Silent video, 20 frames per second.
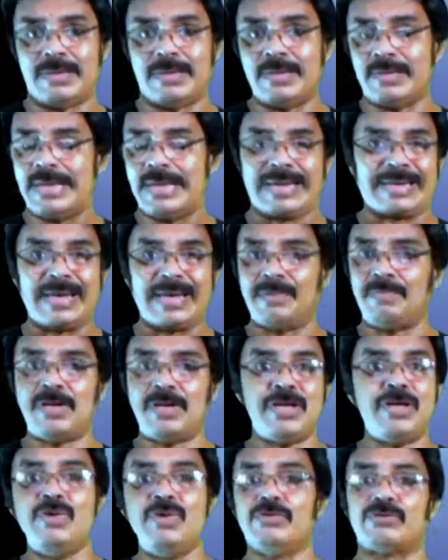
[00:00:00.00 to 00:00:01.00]
that can be
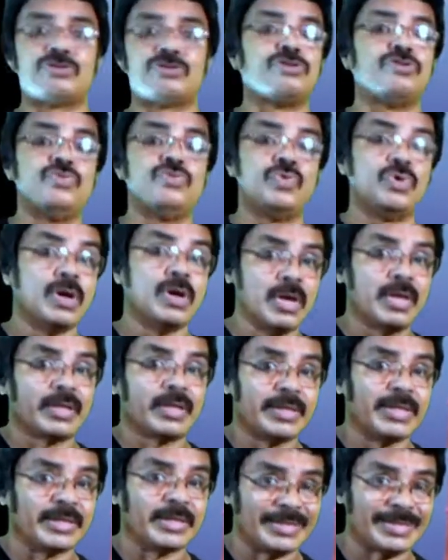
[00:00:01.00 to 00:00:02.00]
used to do
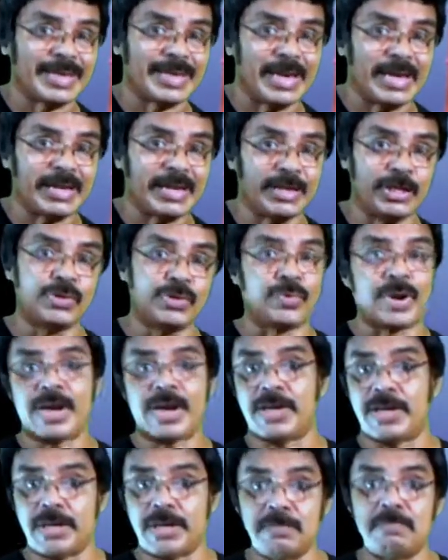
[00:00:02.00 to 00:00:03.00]
this thing.
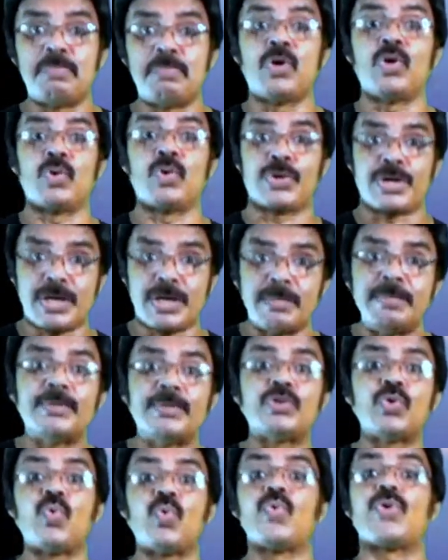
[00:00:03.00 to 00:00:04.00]
Uranium, polonium,
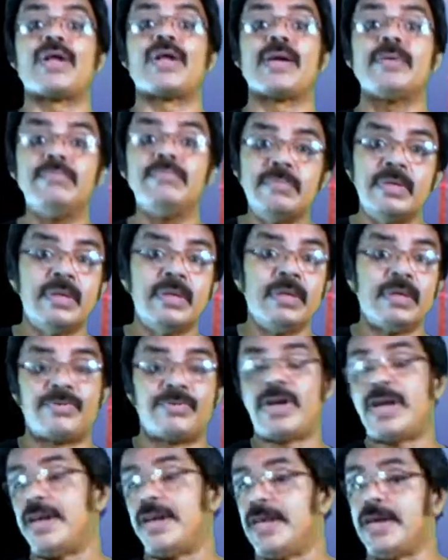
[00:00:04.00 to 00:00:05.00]
thorium,
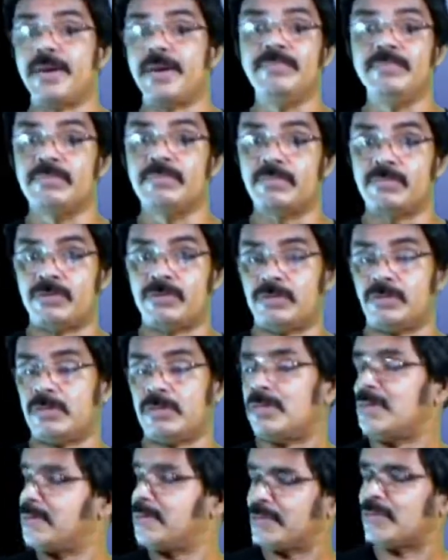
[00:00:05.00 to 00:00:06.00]
radium,
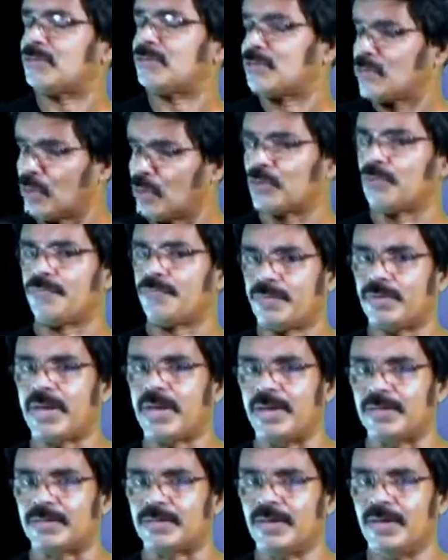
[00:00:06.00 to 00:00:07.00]
sort of
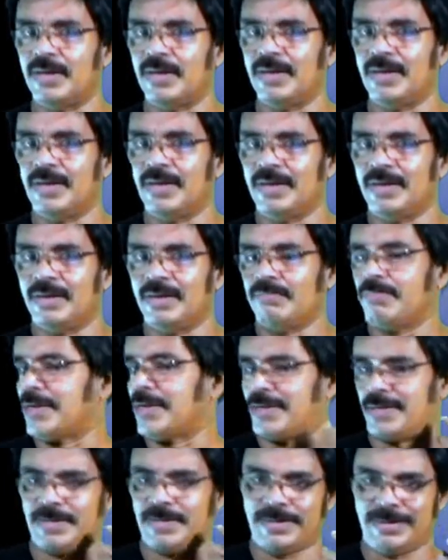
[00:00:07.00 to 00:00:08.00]
things. But
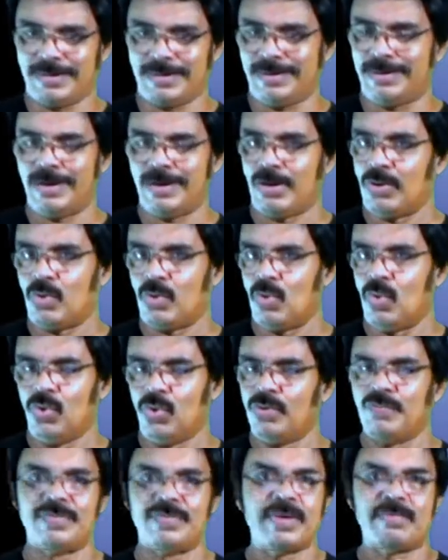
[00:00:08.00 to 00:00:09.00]

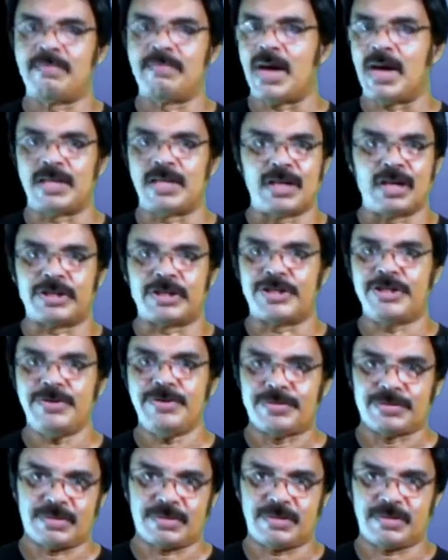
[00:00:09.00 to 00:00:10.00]
all of them are not
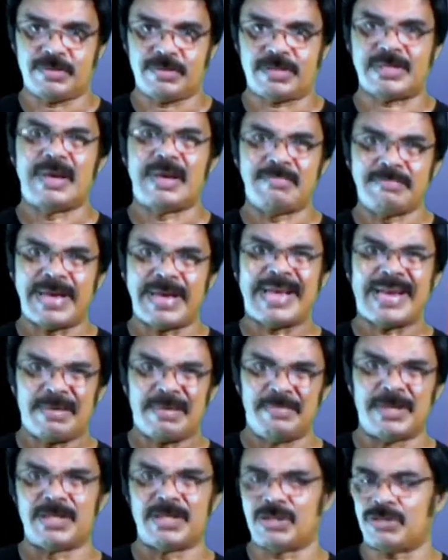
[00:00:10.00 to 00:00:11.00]
used. Some
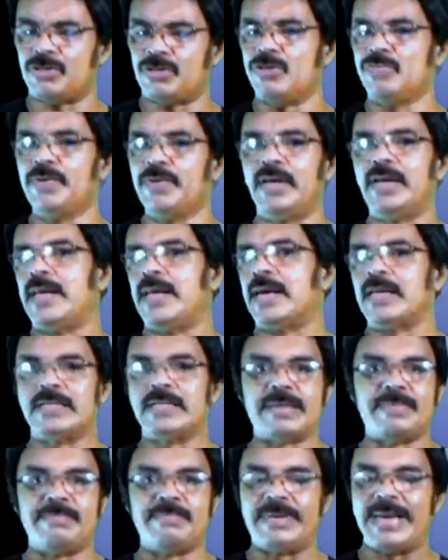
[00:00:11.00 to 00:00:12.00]
elements, you will learn
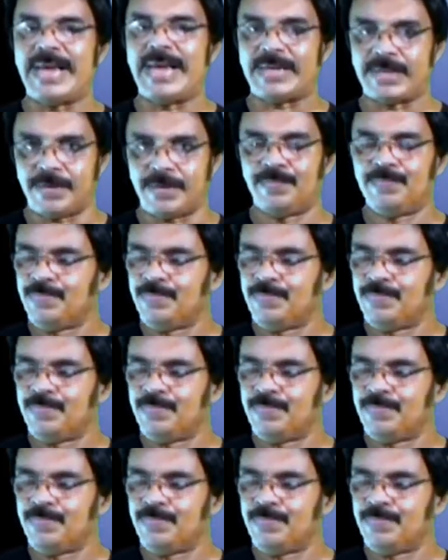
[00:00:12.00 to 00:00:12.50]
them later.